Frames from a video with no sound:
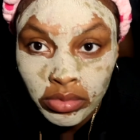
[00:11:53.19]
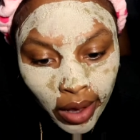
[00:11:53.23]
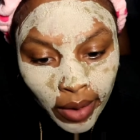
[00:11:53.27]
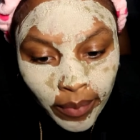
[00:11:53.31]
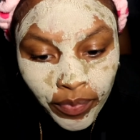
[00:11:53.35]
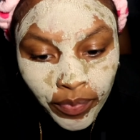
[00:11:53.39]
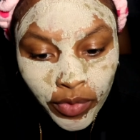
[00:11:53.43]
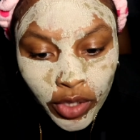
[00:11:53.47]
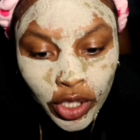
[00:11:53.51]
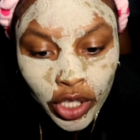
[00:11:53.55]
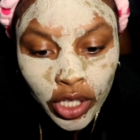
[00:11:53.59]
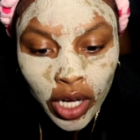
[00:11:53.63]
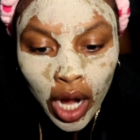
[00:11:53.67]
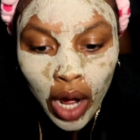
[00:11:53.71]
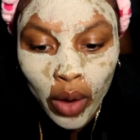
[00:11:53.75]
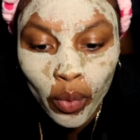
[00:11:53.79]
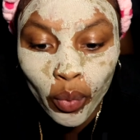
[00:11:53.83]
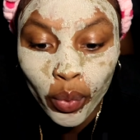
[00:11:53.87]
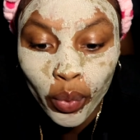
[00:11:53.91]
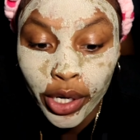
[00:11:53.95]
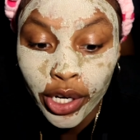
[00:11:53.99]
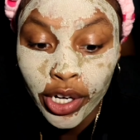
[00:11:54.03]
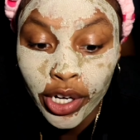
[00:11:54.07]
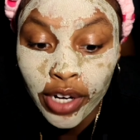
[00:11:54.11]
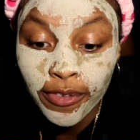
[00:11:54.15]
Um, you're not
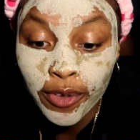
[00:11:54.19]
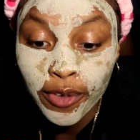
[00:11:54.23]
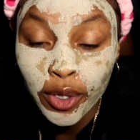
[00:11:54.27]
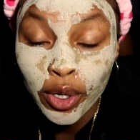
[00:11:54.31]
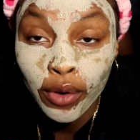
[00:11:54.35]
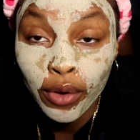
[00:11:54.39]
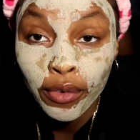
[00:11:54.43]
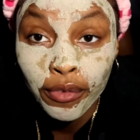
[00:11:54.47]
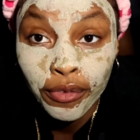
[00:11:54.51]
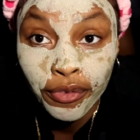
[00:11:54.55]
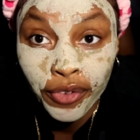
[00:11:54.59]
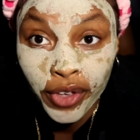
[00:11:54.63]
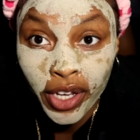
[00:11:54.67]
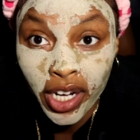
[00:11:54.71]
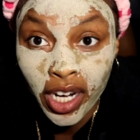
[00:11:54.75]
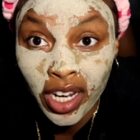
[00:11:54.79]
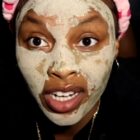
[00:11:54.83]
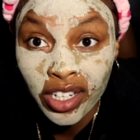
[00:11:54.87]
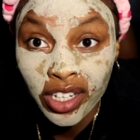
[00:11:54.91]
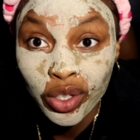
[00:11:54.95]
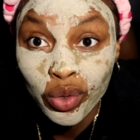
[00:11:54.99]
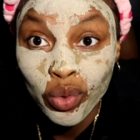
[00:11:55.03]
weird if you don't fit in.